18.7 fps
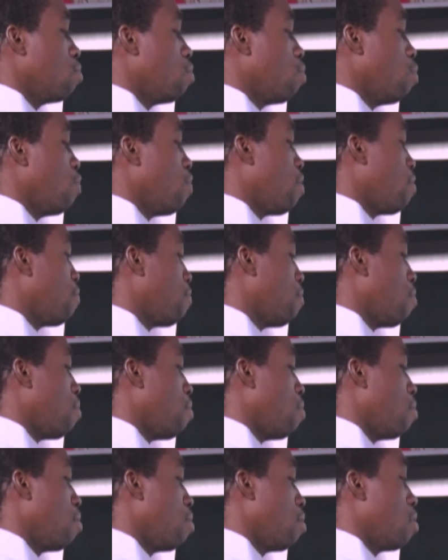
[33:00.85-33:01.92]
over 4.
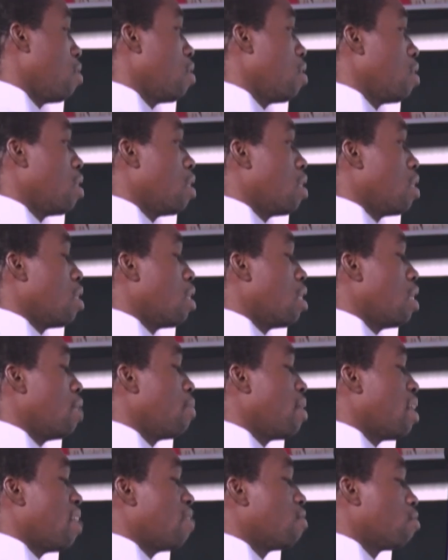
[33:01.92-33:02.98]
Then we
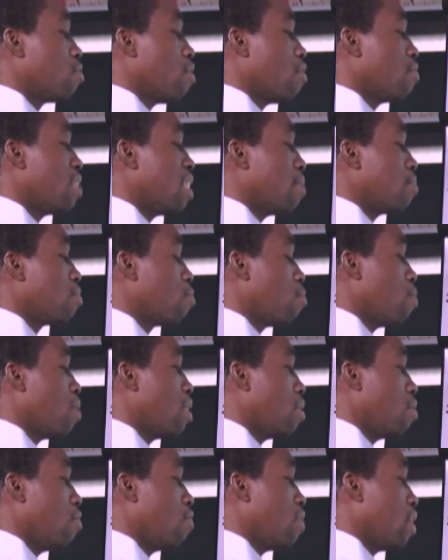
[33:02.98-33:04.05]
have 12 times 1
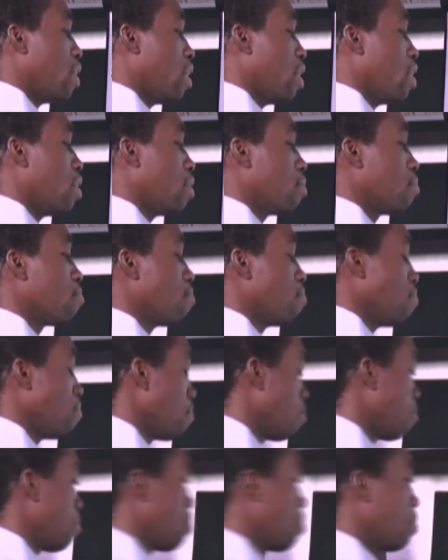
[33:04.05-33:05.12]
over here.
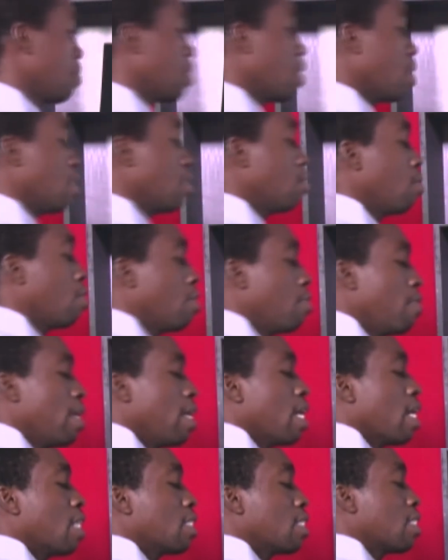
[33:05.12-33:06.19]
So 3
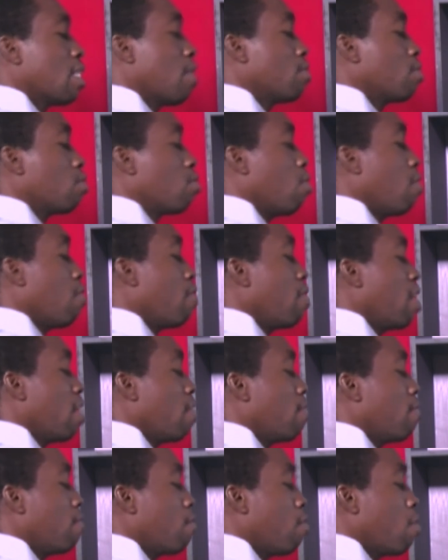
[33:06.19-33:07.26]
cancels out 12, we have
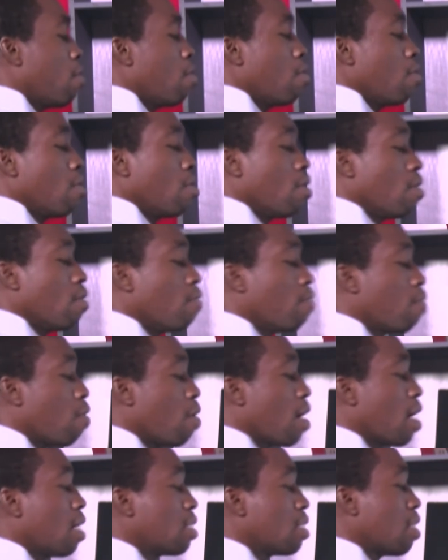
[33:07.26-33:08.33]
4. 4
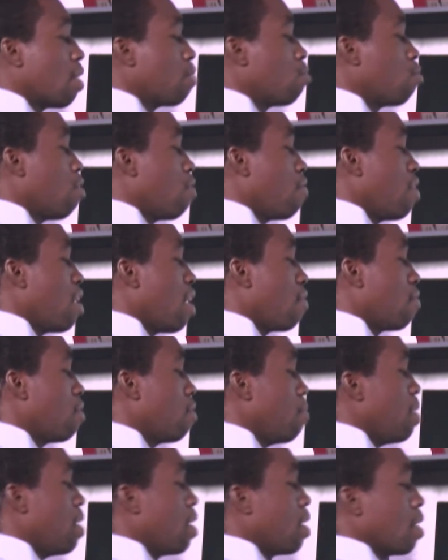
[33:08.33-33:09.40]
cancels out 12, we have 3.